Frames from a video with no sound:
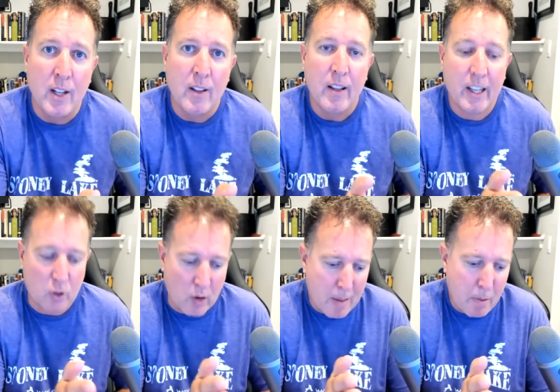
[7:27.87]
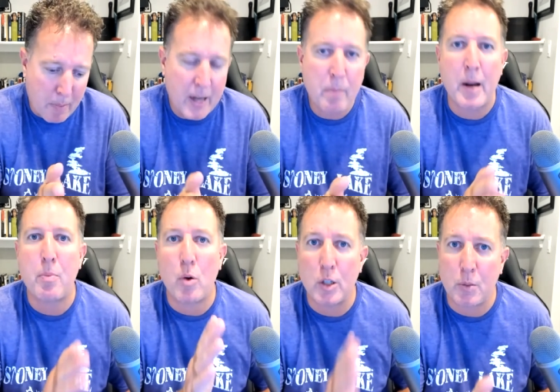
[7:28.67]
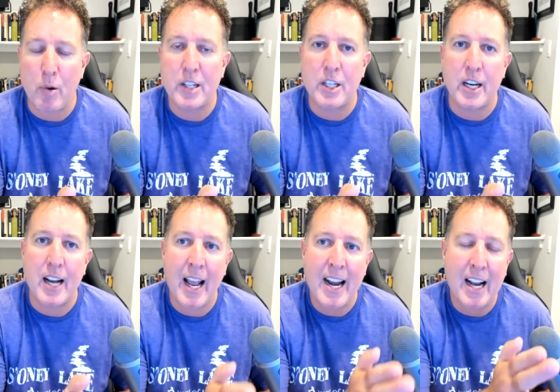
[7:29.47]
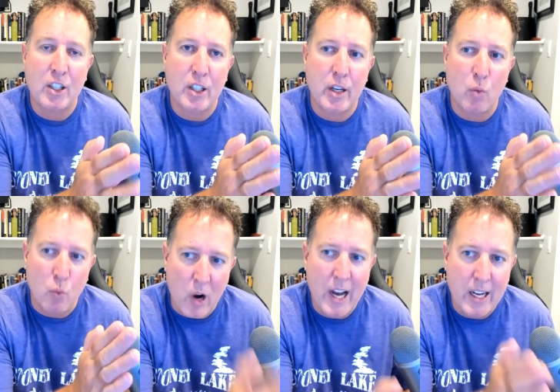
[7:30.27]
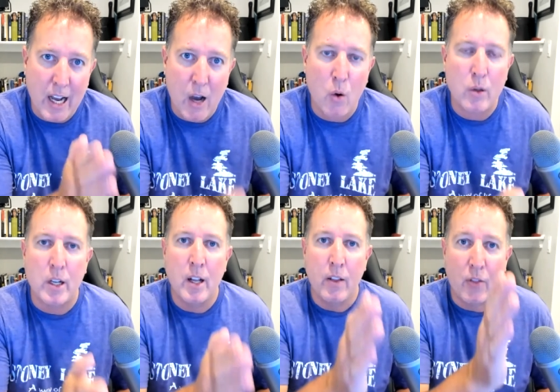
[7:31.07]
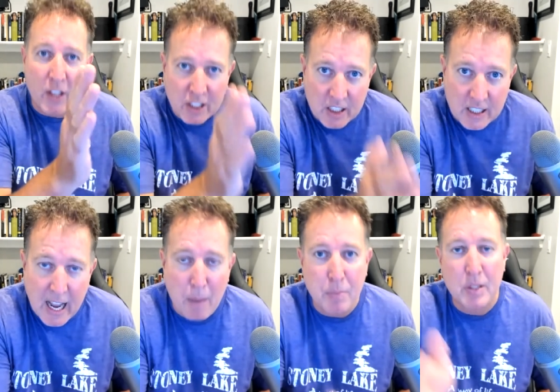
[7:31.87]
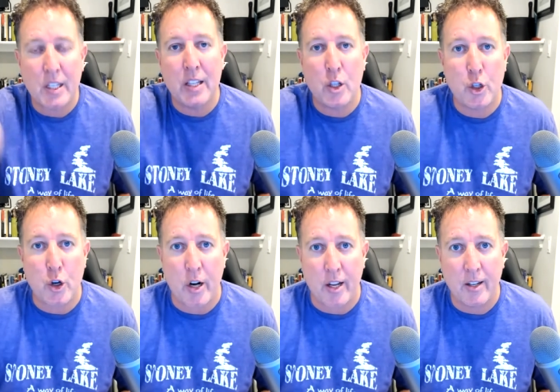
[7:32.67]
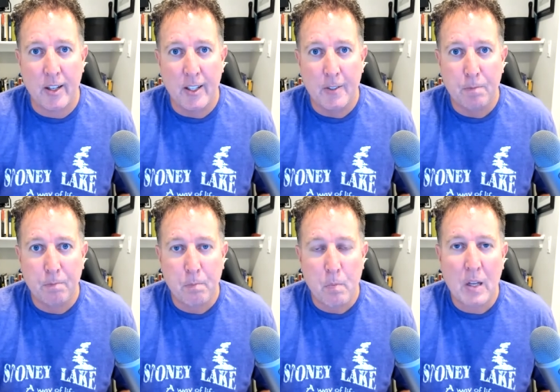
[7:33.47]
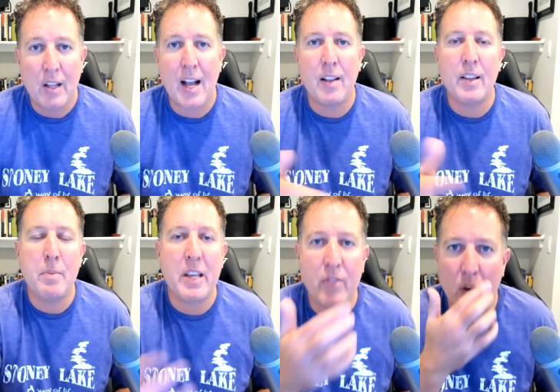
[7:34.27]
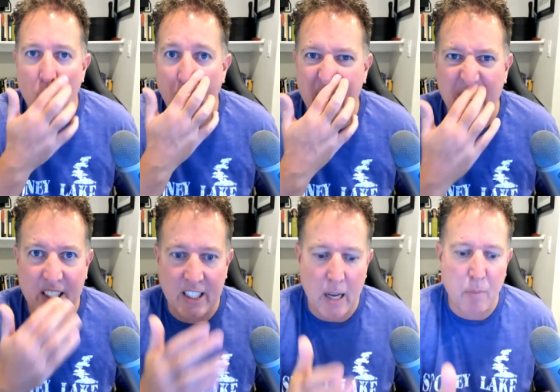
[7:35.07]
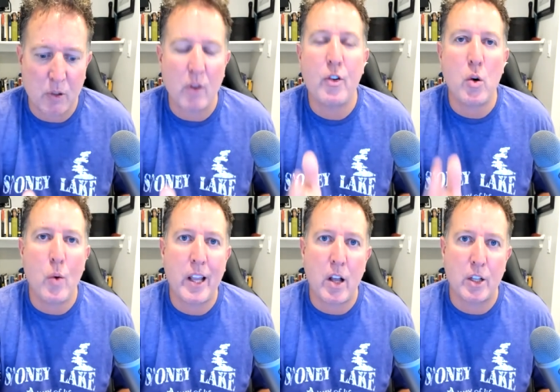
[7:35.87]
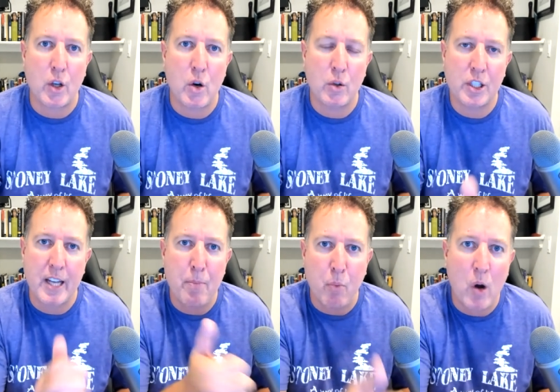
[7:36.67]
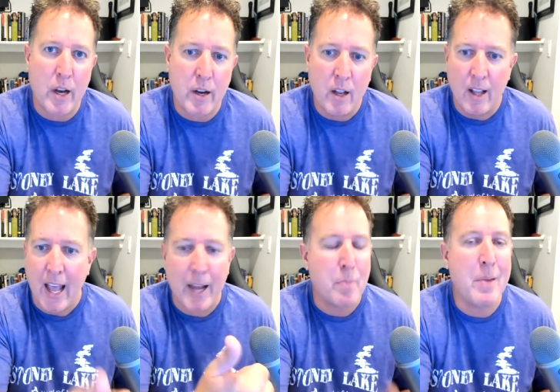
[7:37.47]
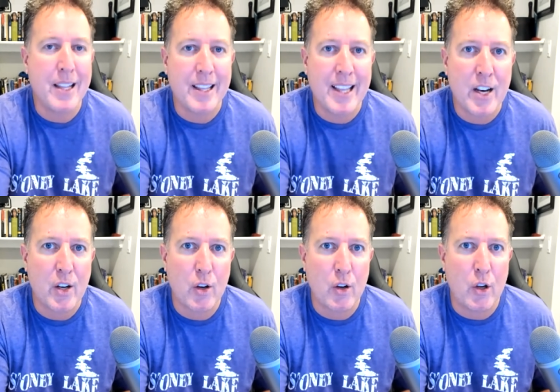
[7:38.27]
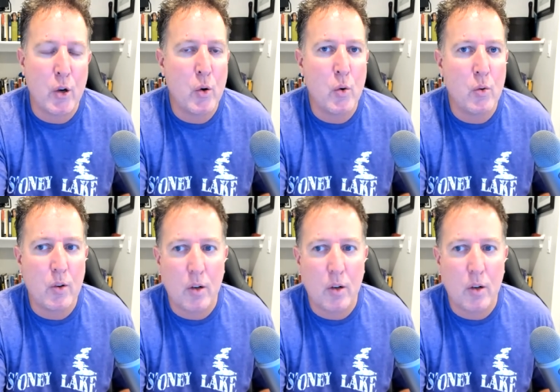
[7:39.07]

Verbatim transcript: is grab a pen and paper or a spreadsheet and actually write out the steps in the journey. Uh, let me give you a weight loss example. So if you're a weight loss coach, step one, admit that you